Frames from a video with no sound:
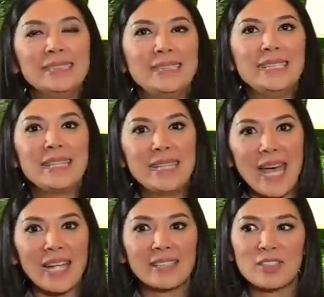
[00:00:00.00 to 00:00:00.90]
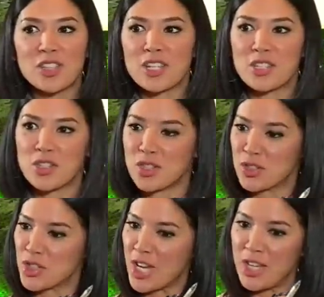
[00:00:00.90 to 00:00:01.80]
Did that just
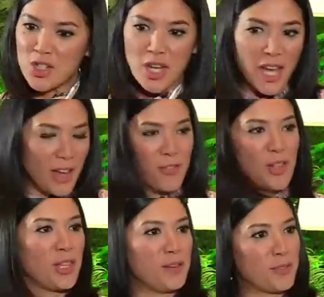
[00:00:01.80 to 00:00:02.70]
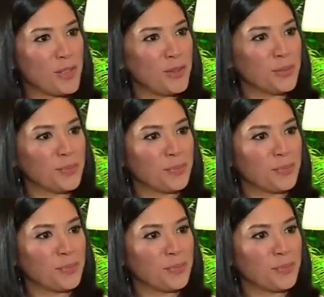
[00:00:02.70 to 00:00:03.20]
change everything for you?